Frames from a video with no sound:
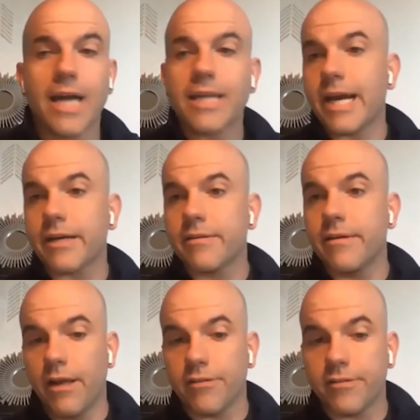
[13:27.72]
contact
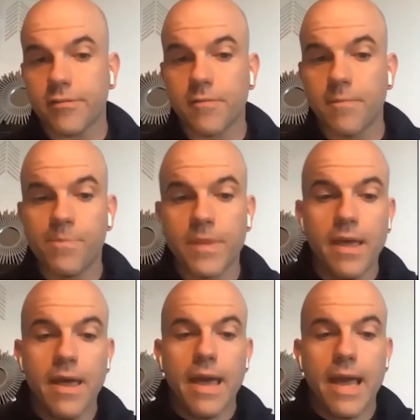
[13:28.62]
analysis.
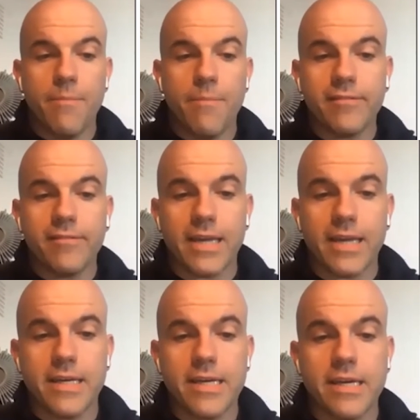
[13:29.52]
And the basic
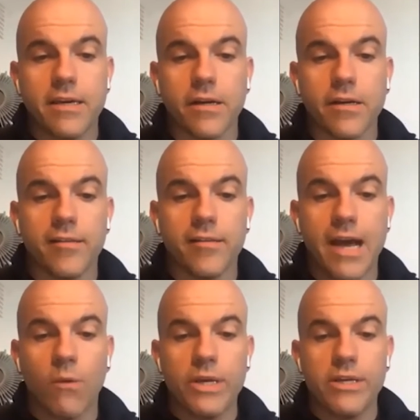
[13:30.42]
idea here is
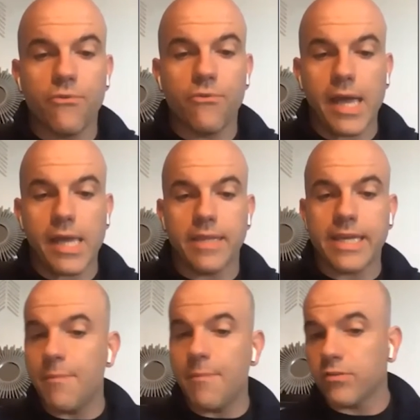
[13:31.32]
that we define
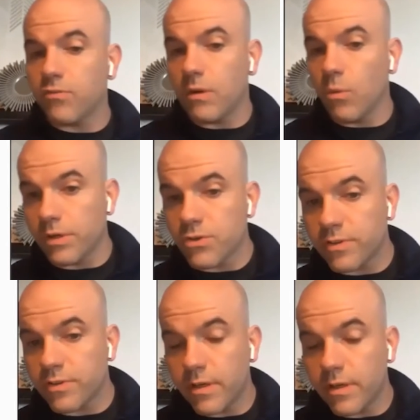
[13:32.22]
the chemistry we're
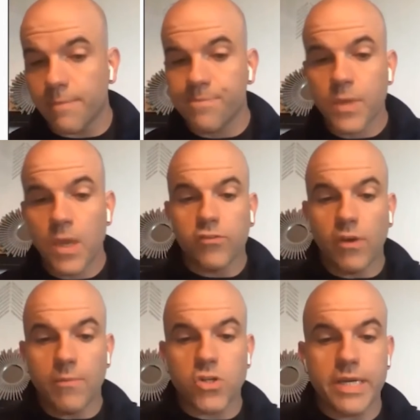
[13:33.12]
interested in.
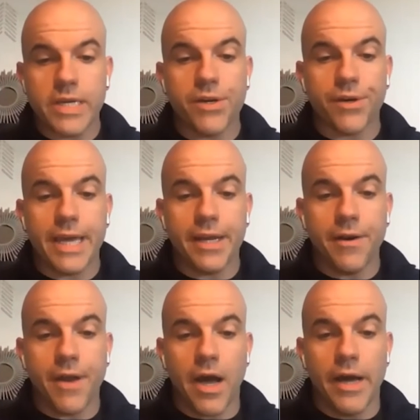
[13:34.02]
So I'm showing here
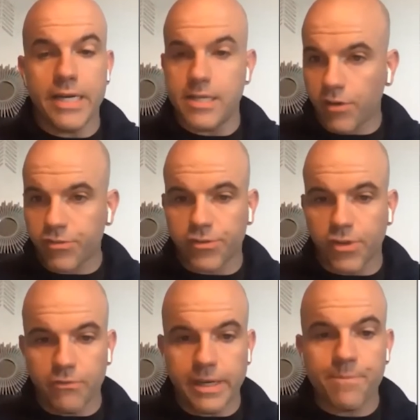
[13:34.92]
again indoxyl
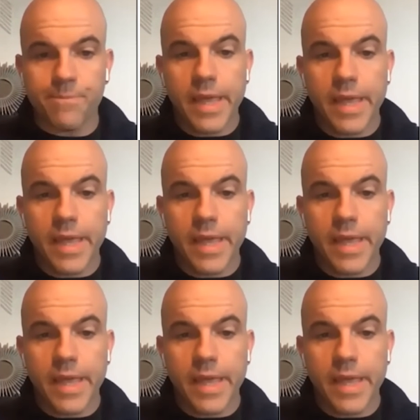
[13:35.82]
sulfate.